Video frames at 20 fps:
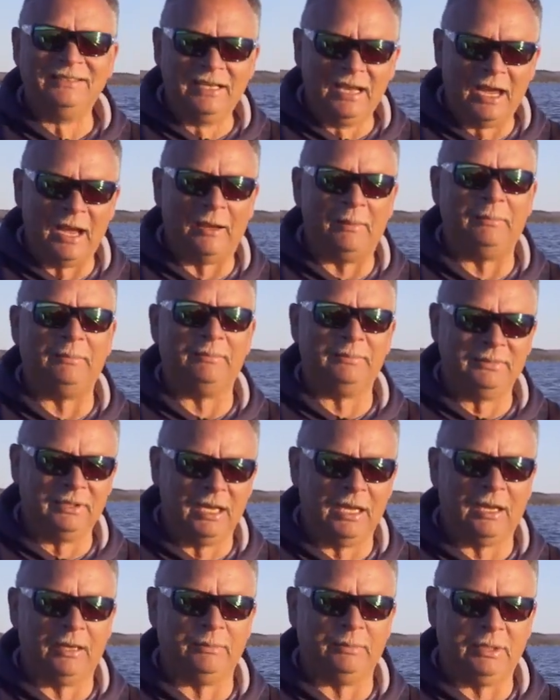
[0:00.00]
Yep,
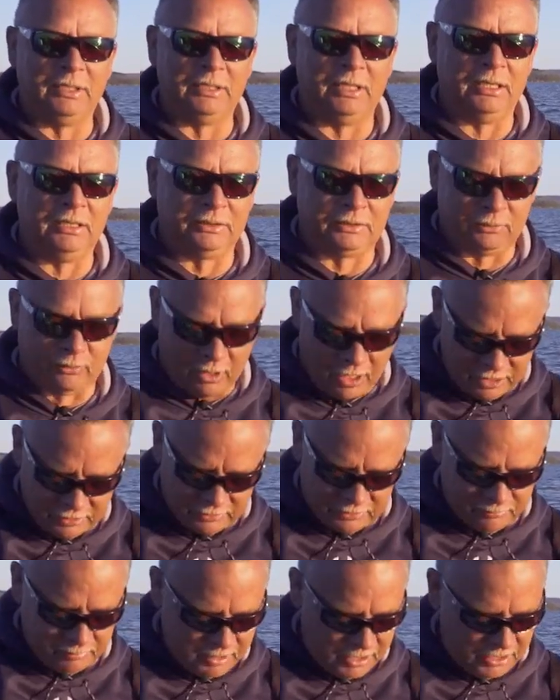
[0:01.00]
yep. It is
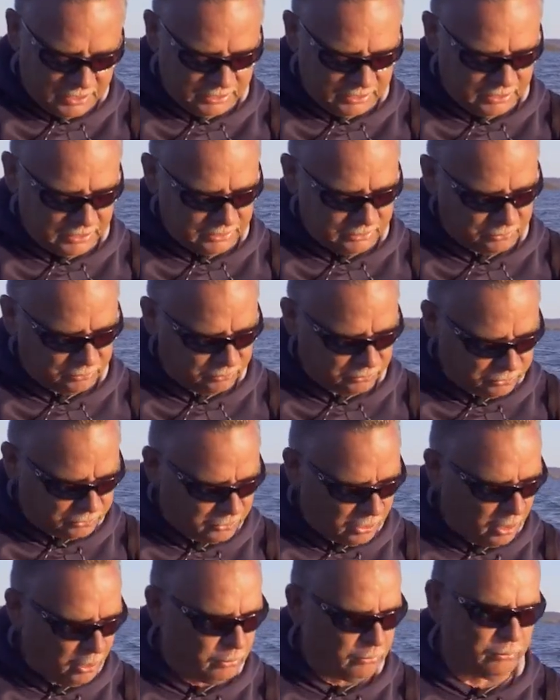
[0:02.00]
crazy, man. It
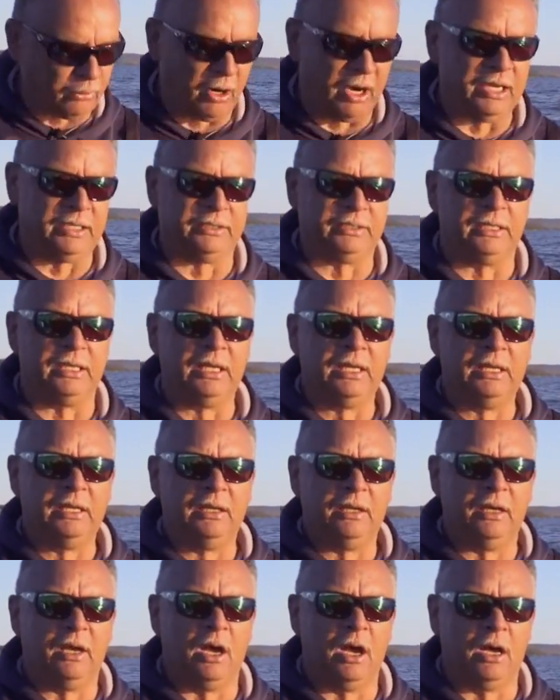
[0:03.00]
is so crazy.
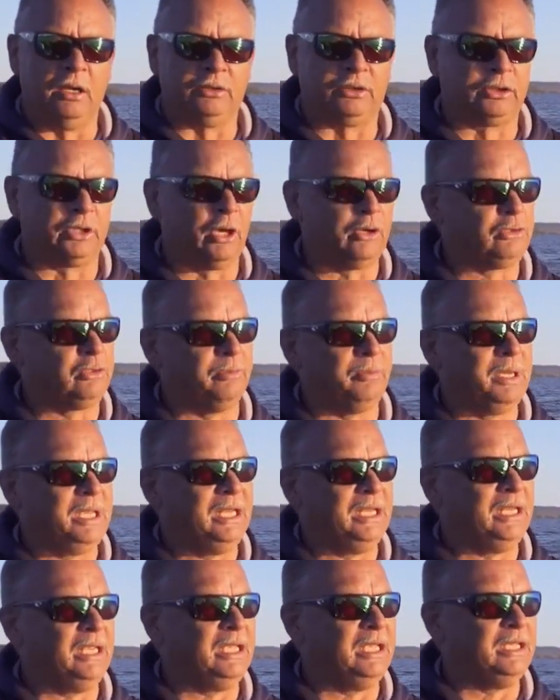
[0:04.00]
Uh, social
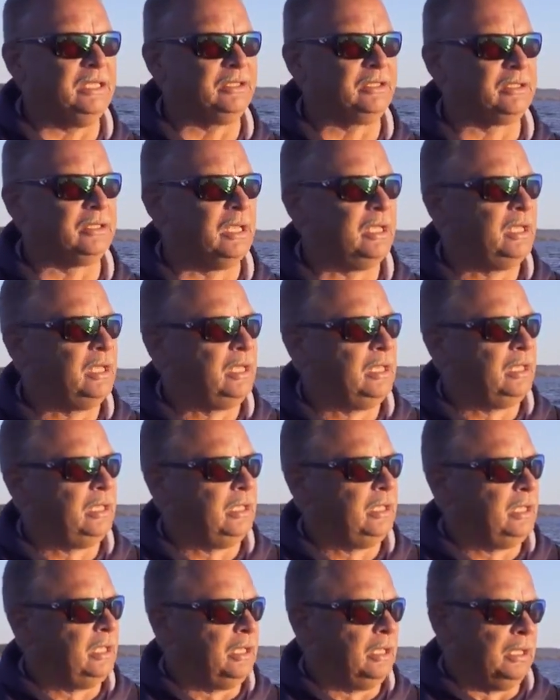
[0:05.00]
media is
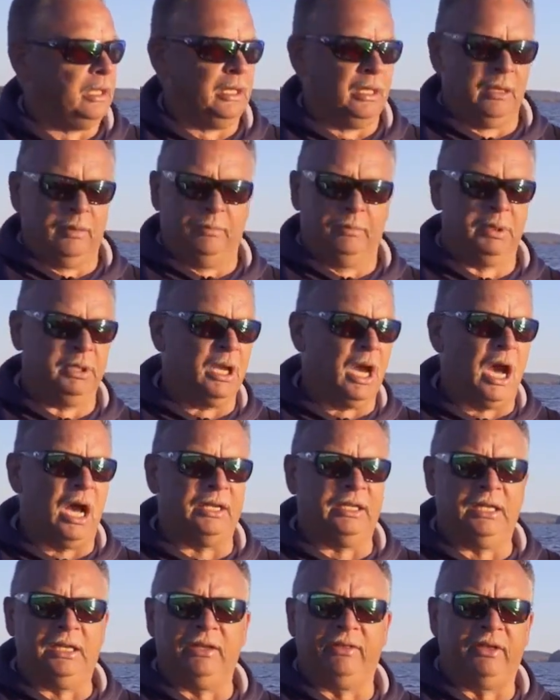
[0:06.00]

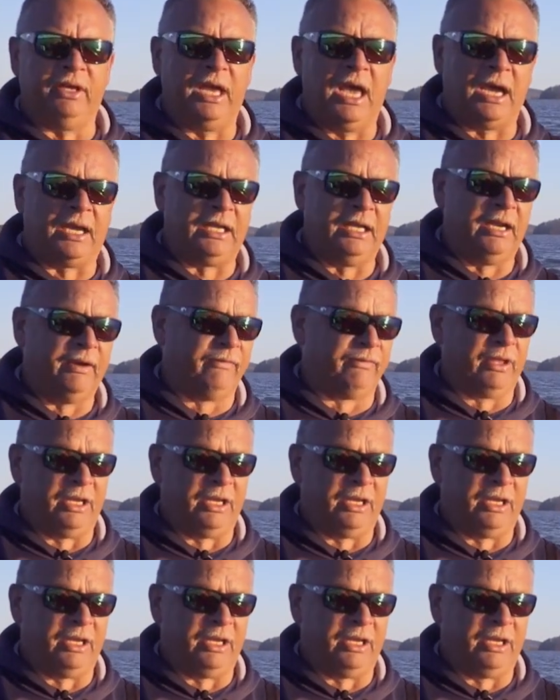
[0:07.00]
beyond anything I could ever